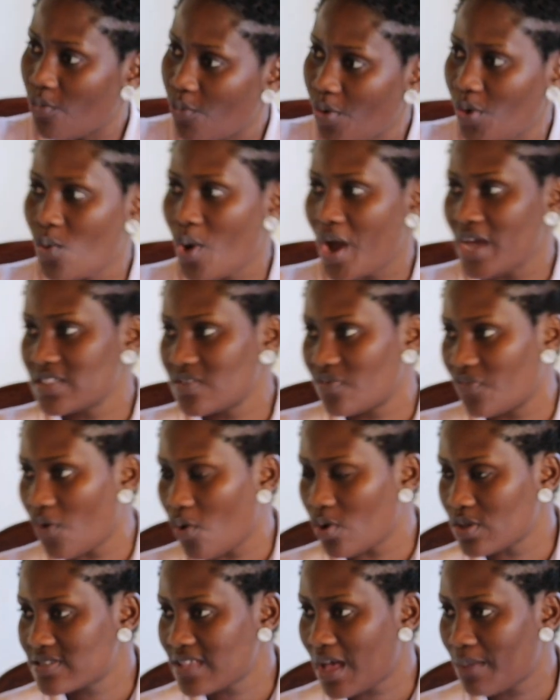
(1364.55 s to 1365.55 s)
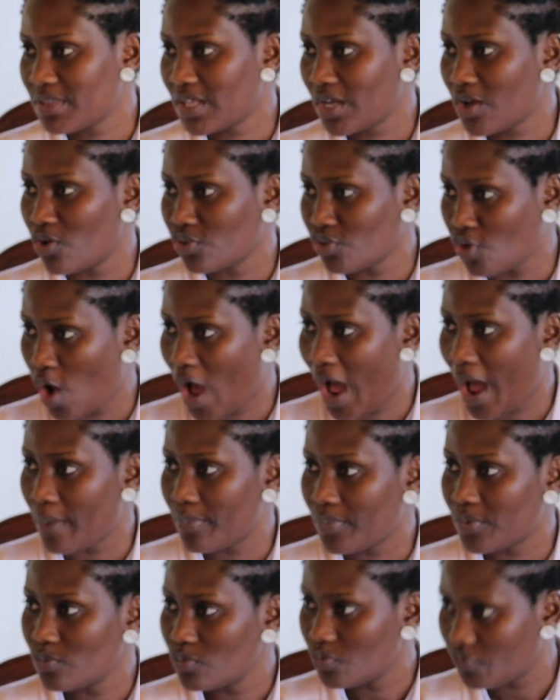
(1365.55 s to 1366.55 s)
requests for something on your
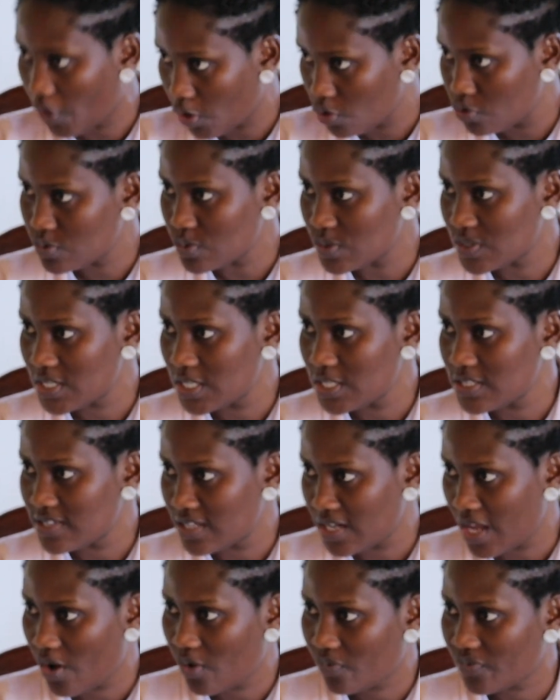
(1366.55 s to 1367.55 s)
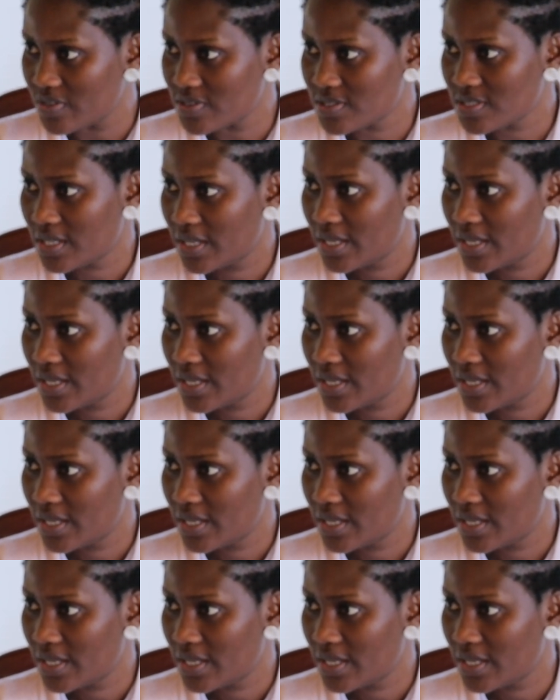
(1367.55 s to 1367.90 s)
app for you to see it in the office?